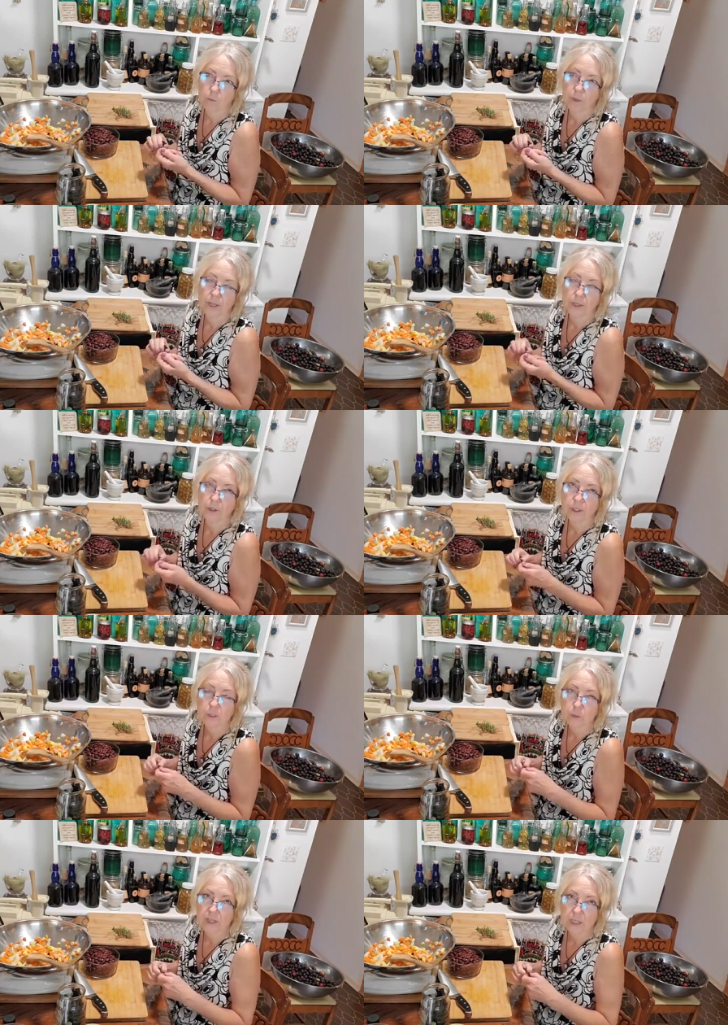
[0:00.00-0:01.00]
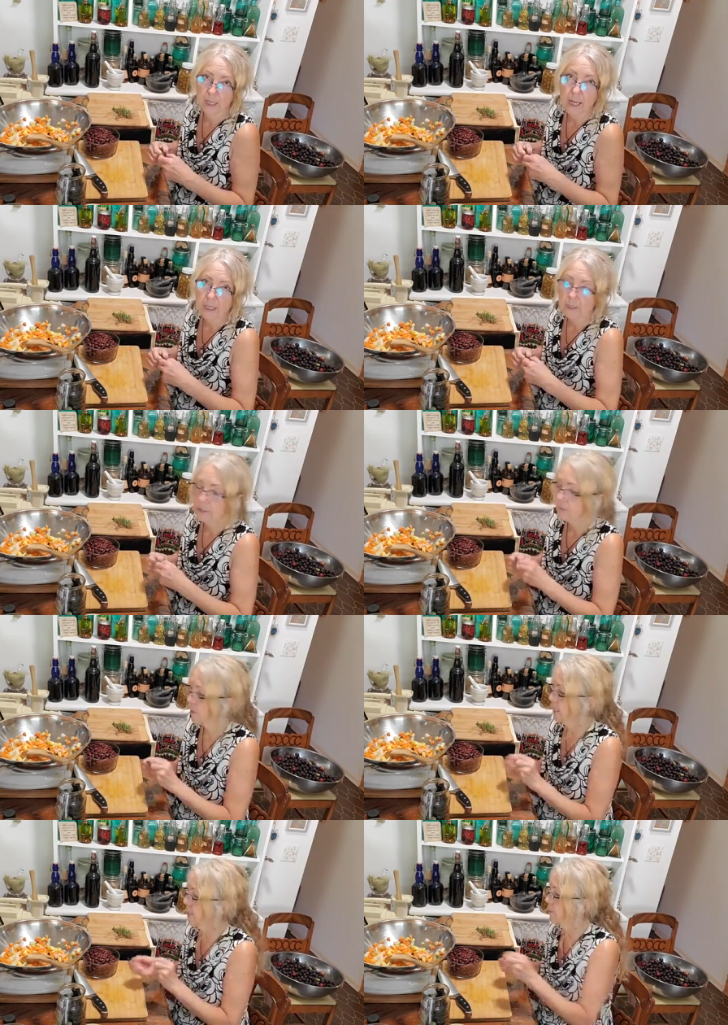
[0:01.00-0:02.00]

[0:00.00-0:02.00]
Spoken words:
they noticed with the land, right?